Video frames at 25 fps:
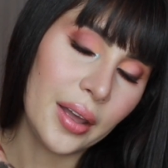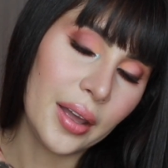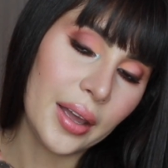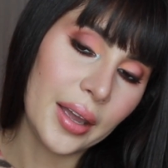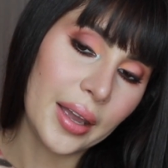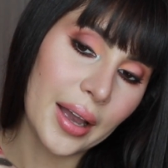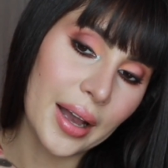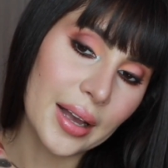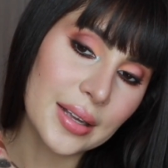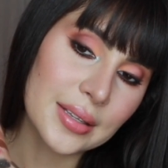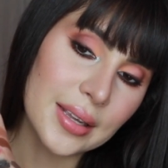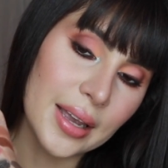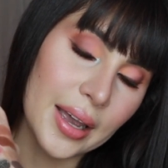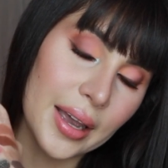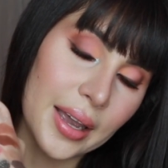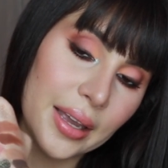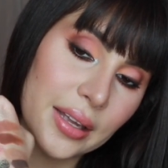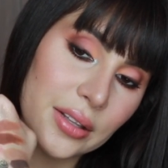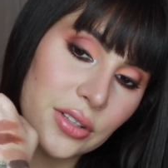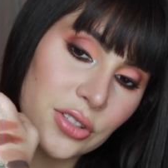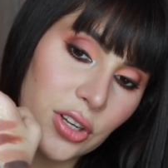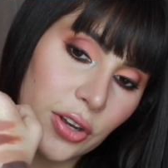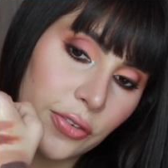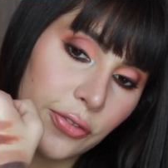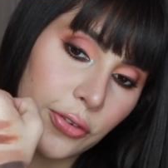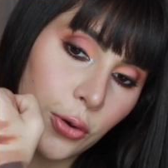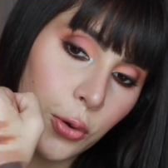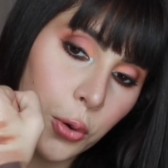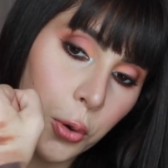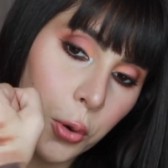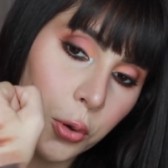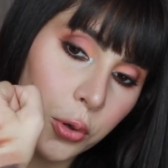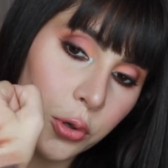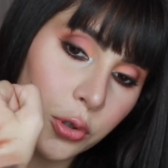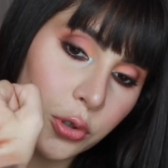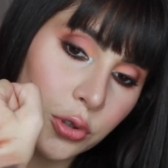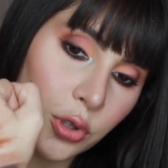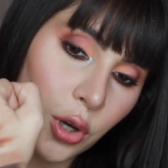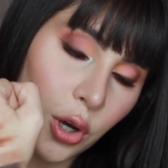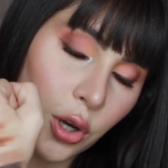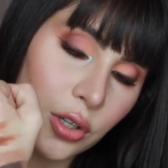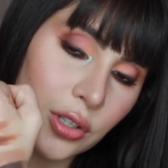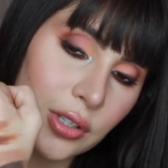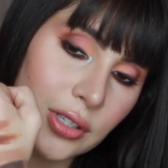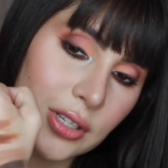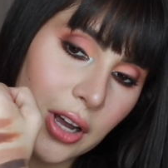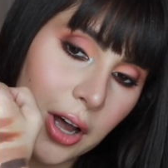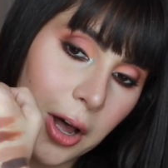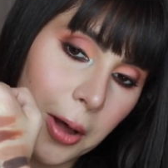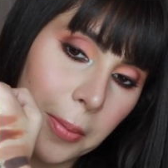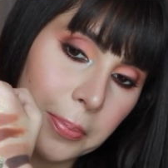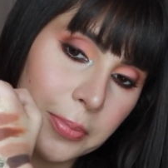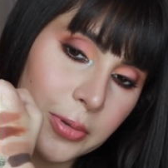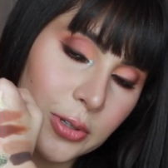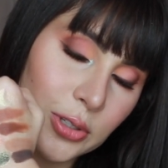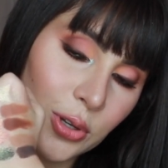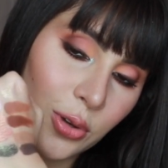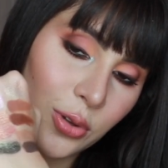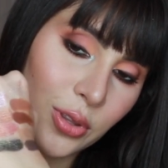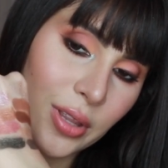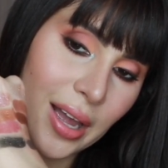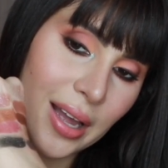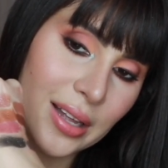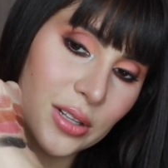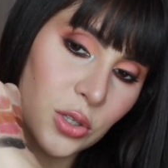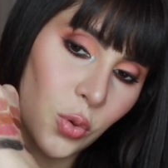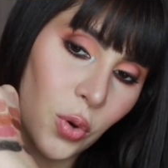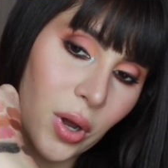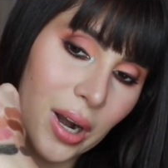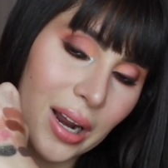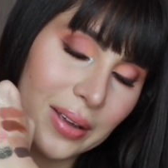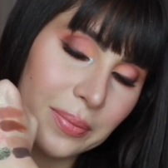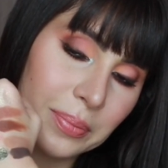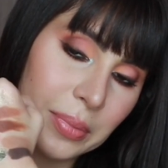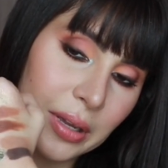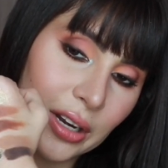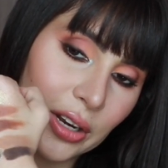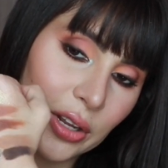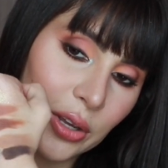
It has a hint of gold on top, so that's what I've been